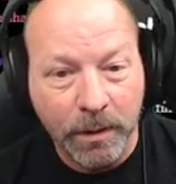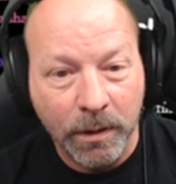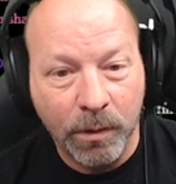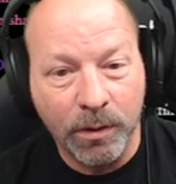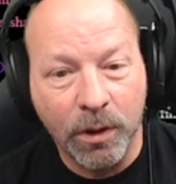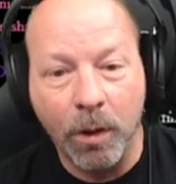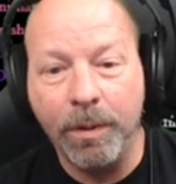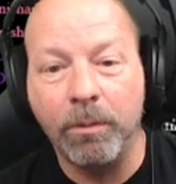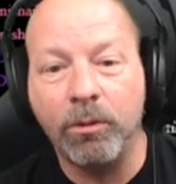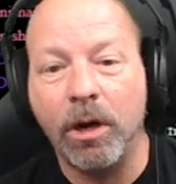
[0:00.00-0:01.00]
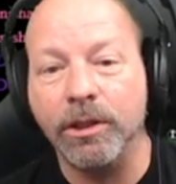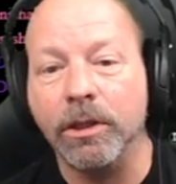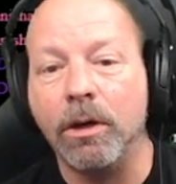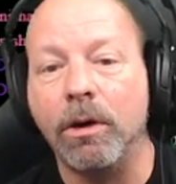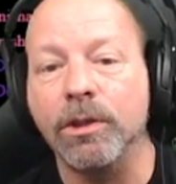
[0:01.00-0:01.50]
who was hoping Project
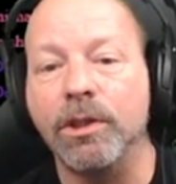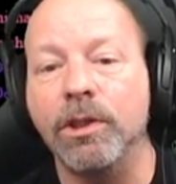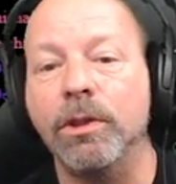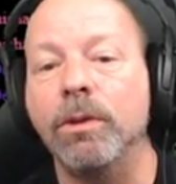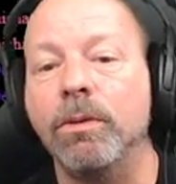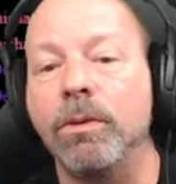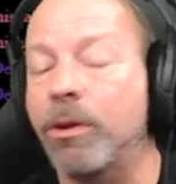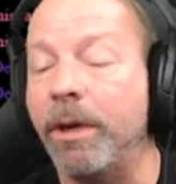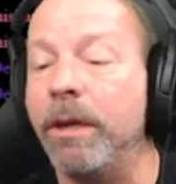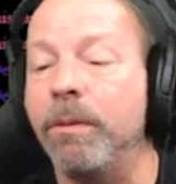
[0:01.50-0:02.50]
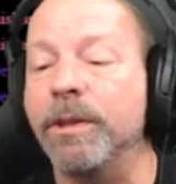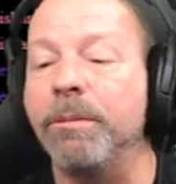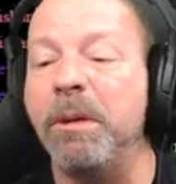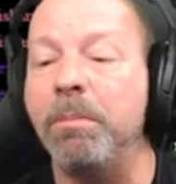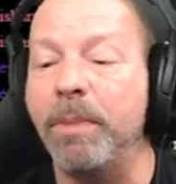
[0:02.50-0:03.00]
Cars 2 3 was going
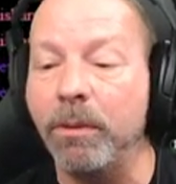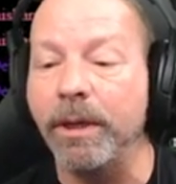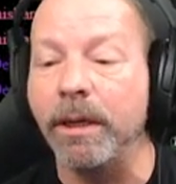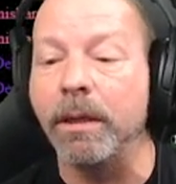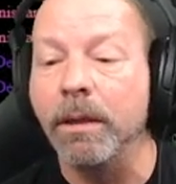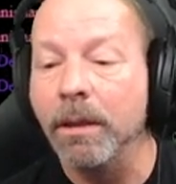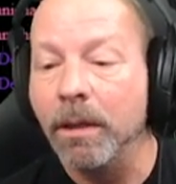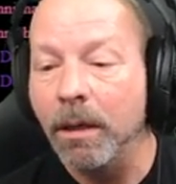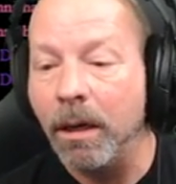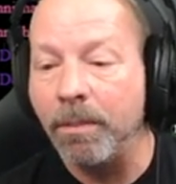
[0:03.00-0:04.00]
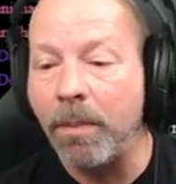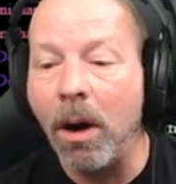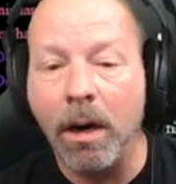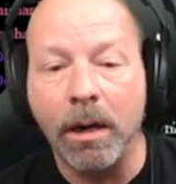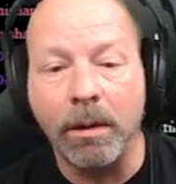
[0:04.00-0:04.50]
to be building
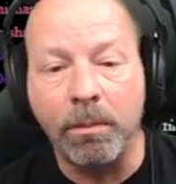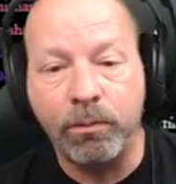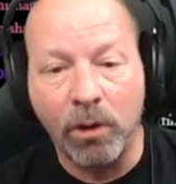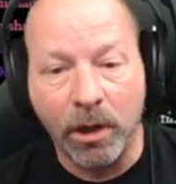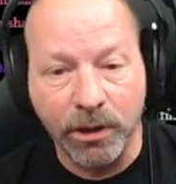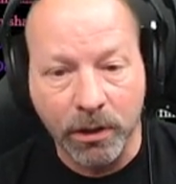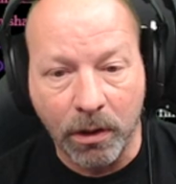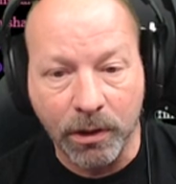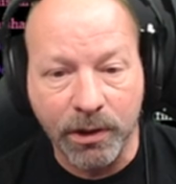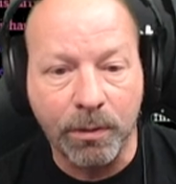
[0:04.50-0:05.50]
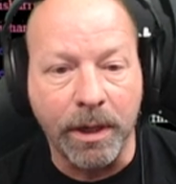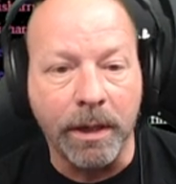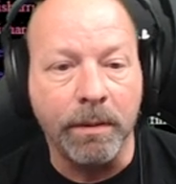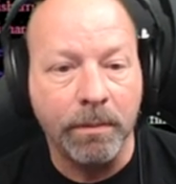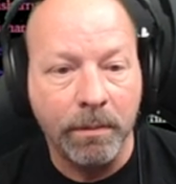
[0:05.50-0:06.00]
upon Project Cars
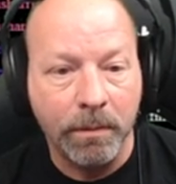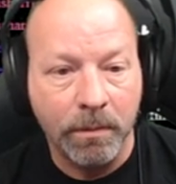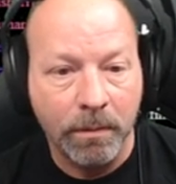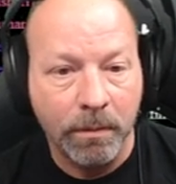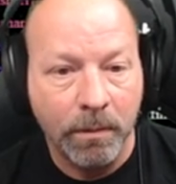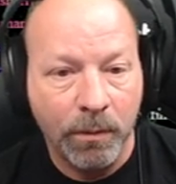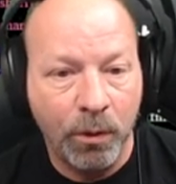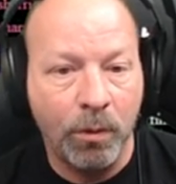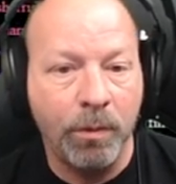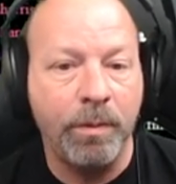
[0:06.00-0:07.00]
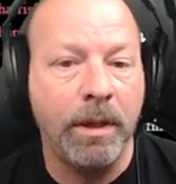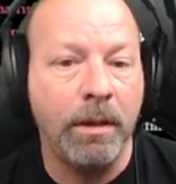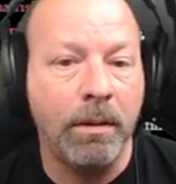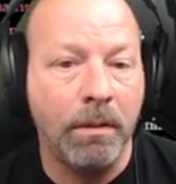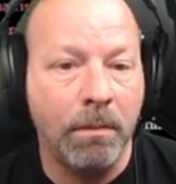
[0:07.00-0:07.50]
3, you will
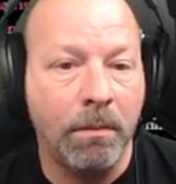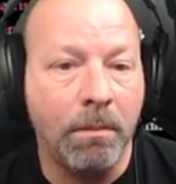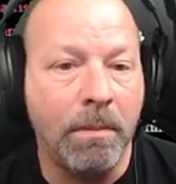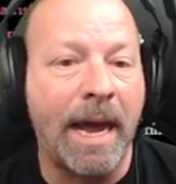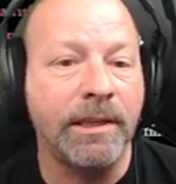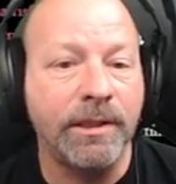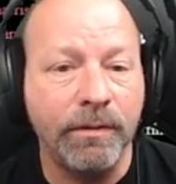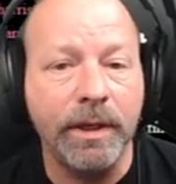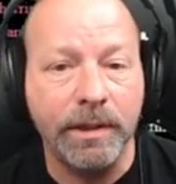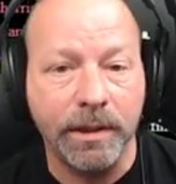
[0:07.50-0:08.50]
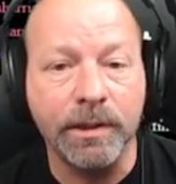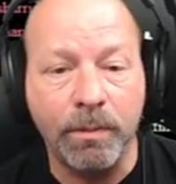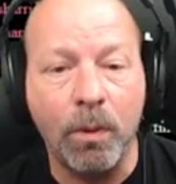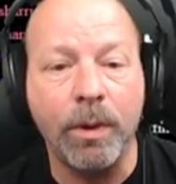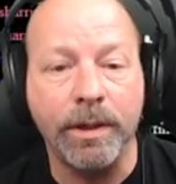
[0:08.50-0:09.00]
be massively
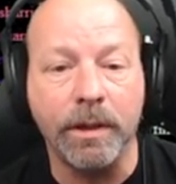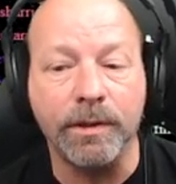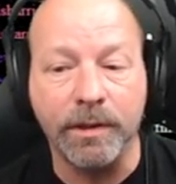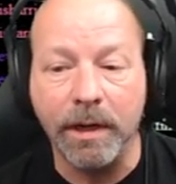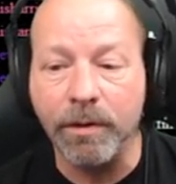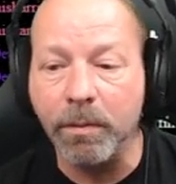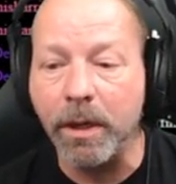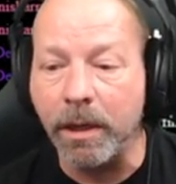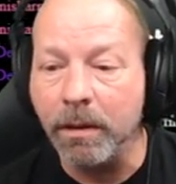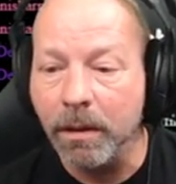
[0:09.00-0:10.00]
disappointed. Save your money.